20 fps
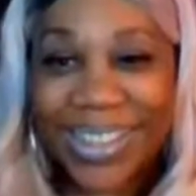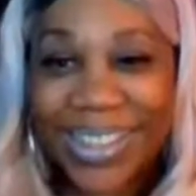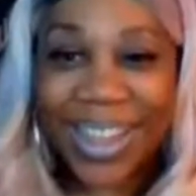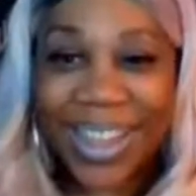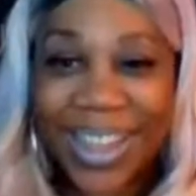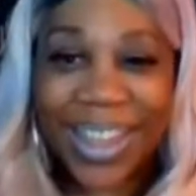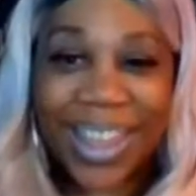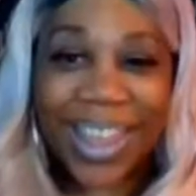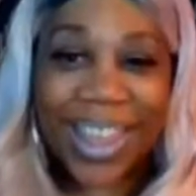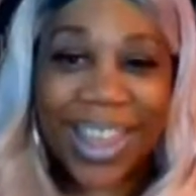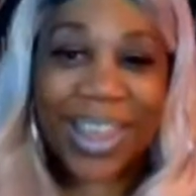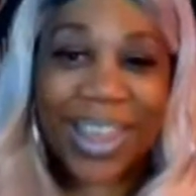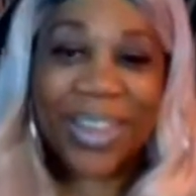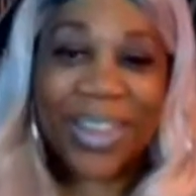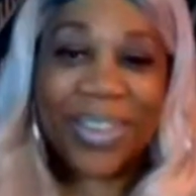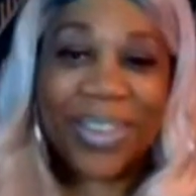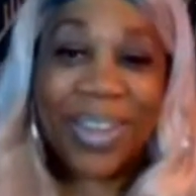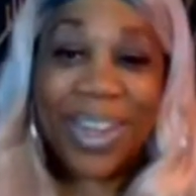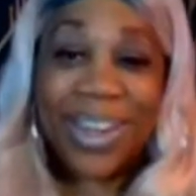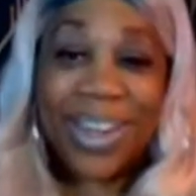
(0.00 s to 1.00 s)

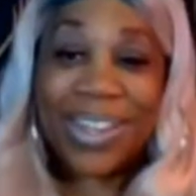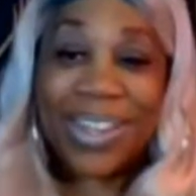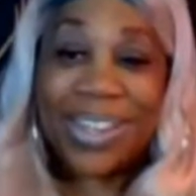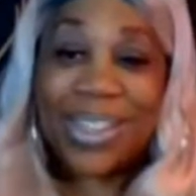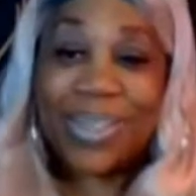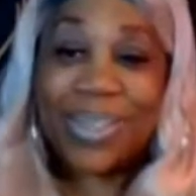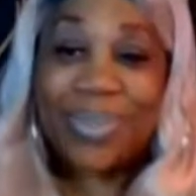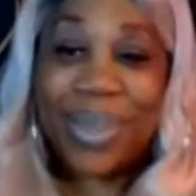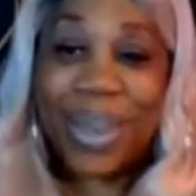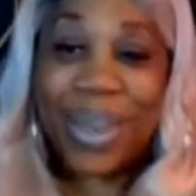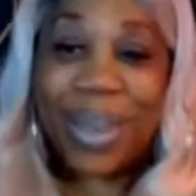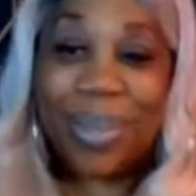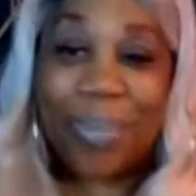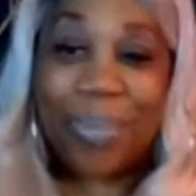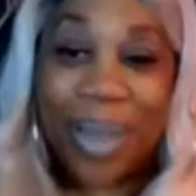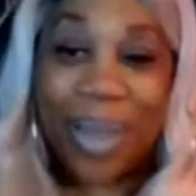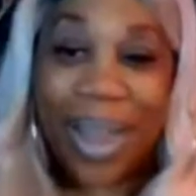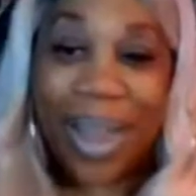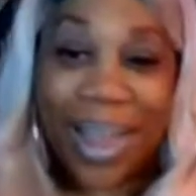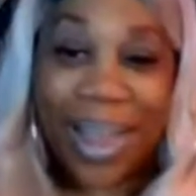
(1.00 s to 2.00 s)
sweetie pie.
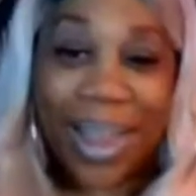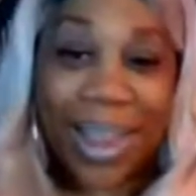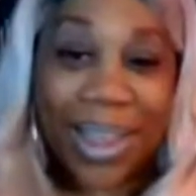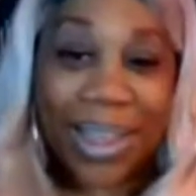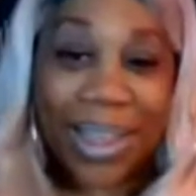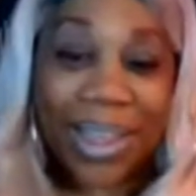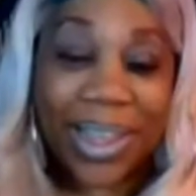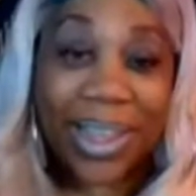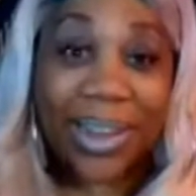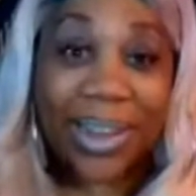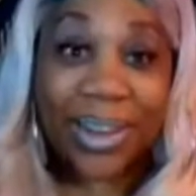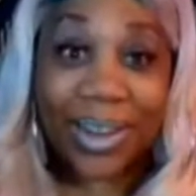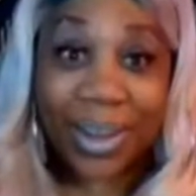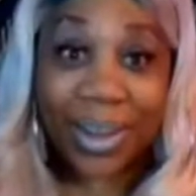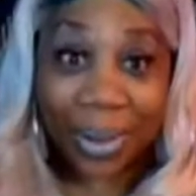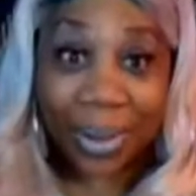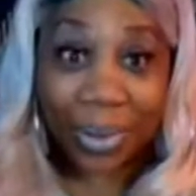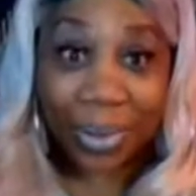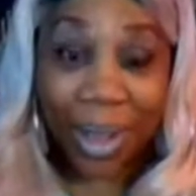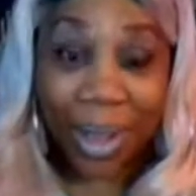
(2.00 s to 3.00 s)
Hello, how are
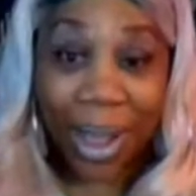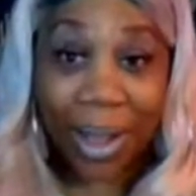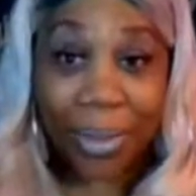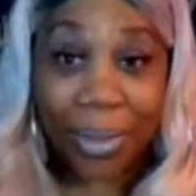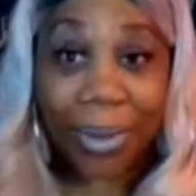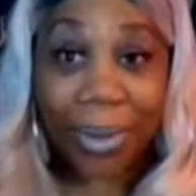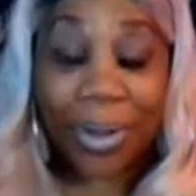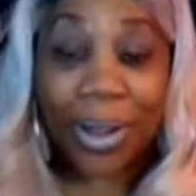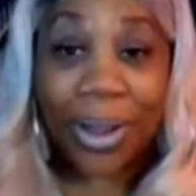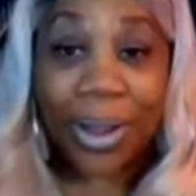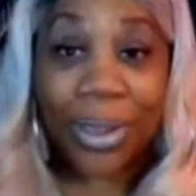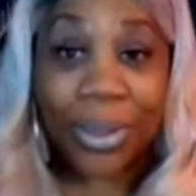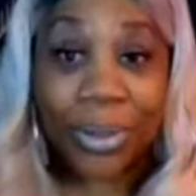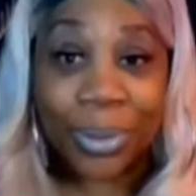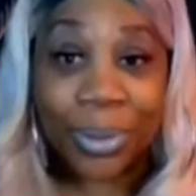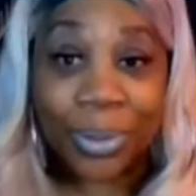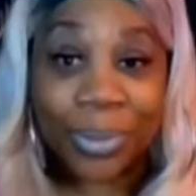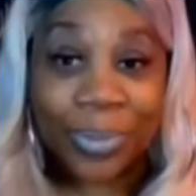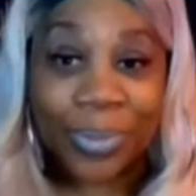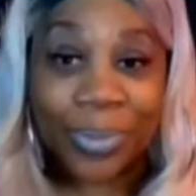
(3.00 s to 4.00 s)
you?
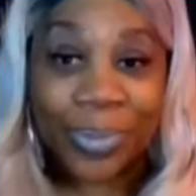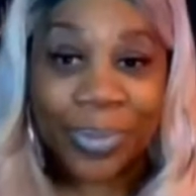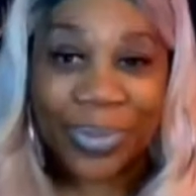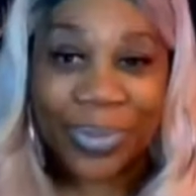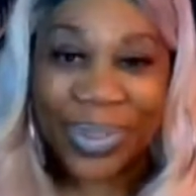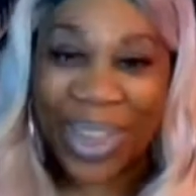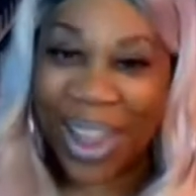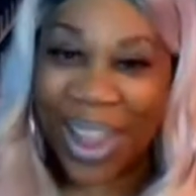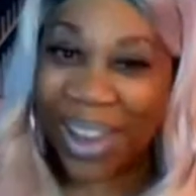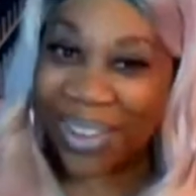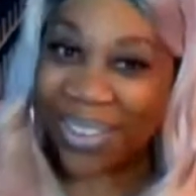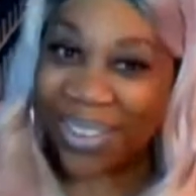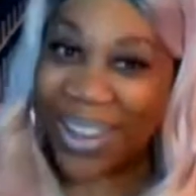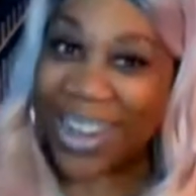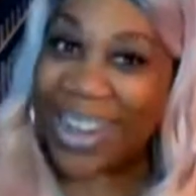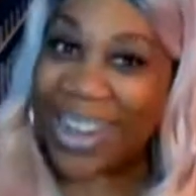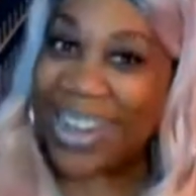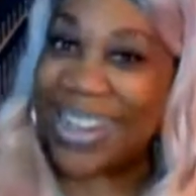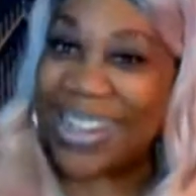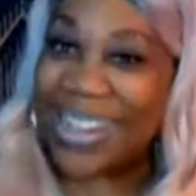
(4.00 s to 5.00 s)
Greetings,
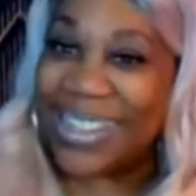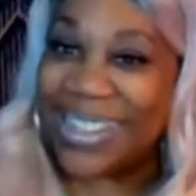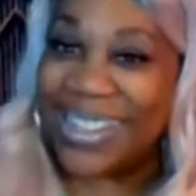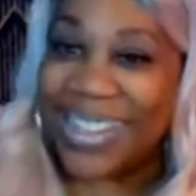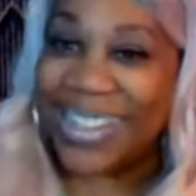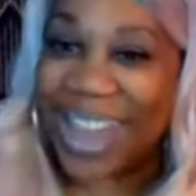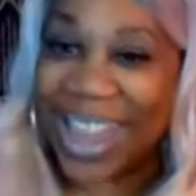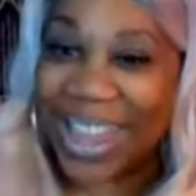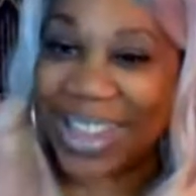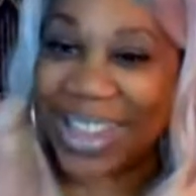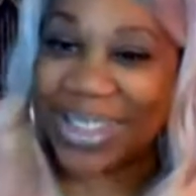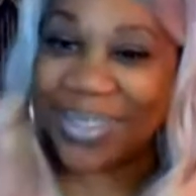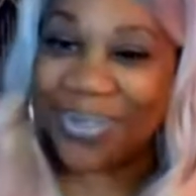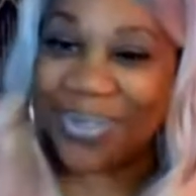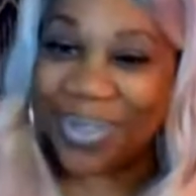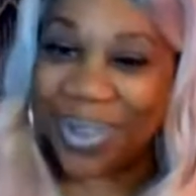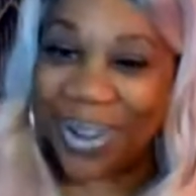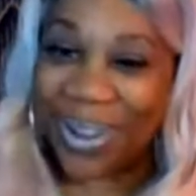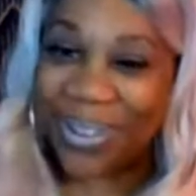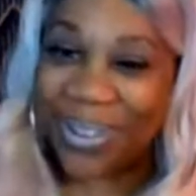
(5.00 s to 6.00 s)
Shades World. Thank
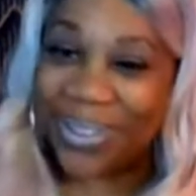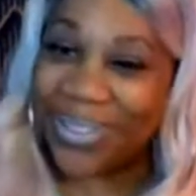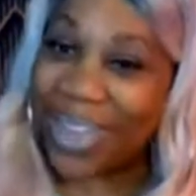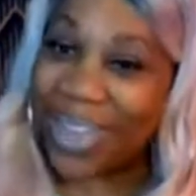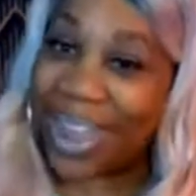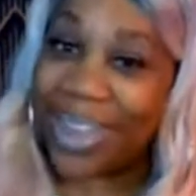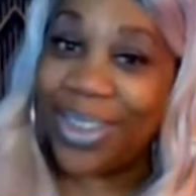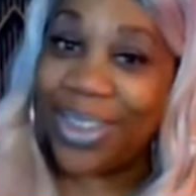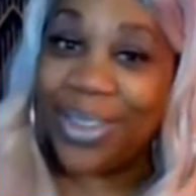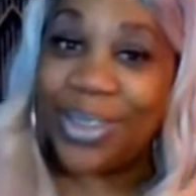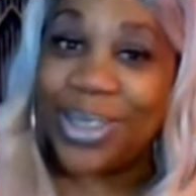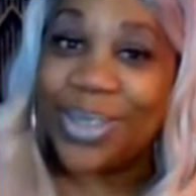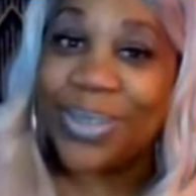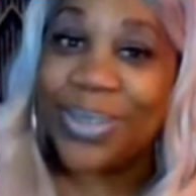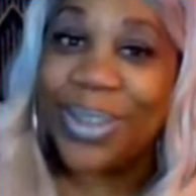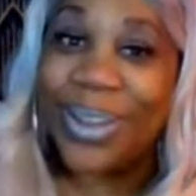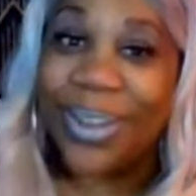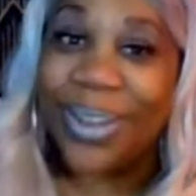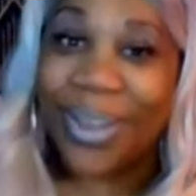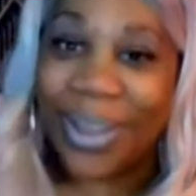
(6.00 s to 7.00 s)
you, sweetheart.
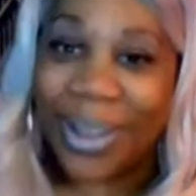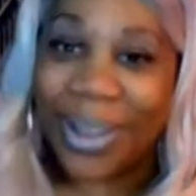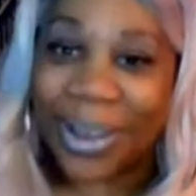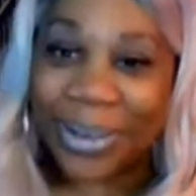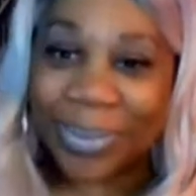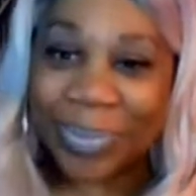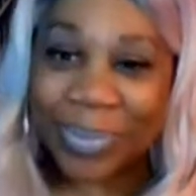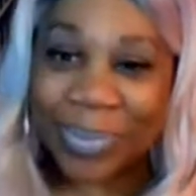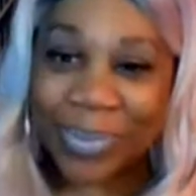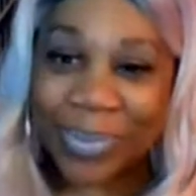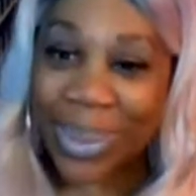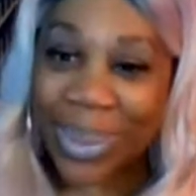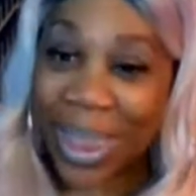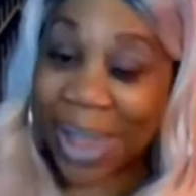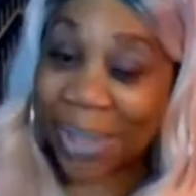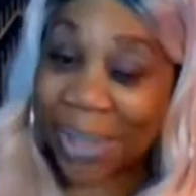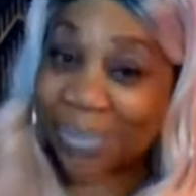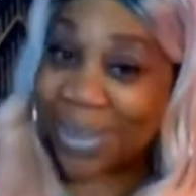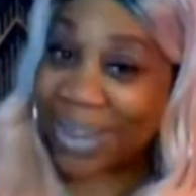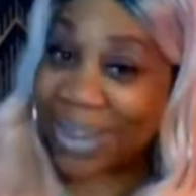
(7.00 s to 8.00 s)
My
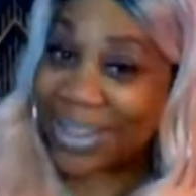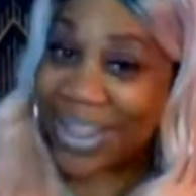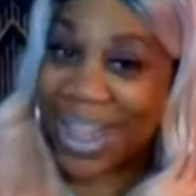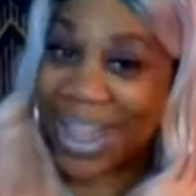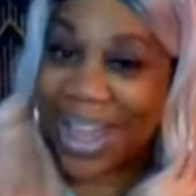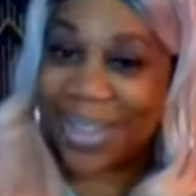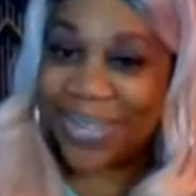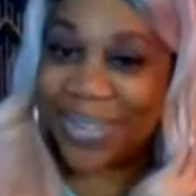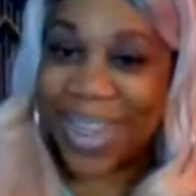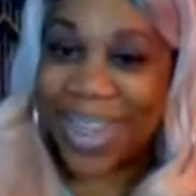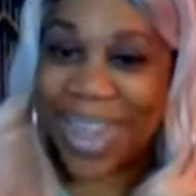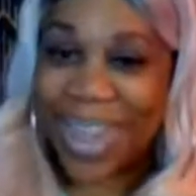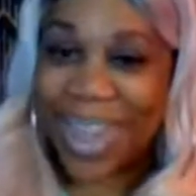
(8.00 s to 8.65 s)
Kev, hi